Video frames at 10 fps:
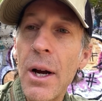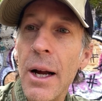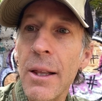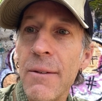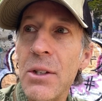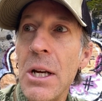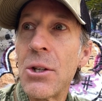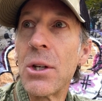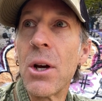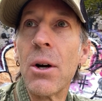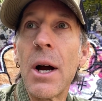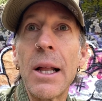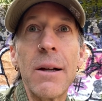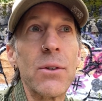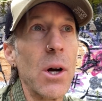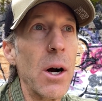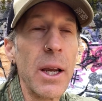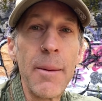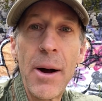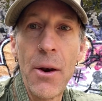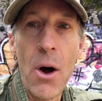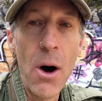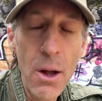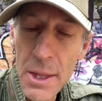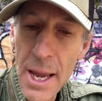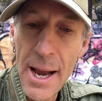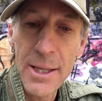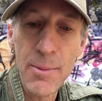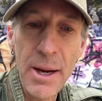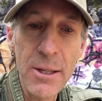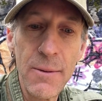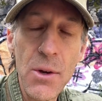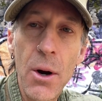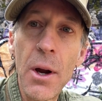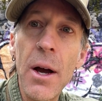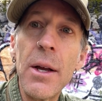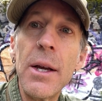I love teaching yoga. I love talking about all the aspects of yoga.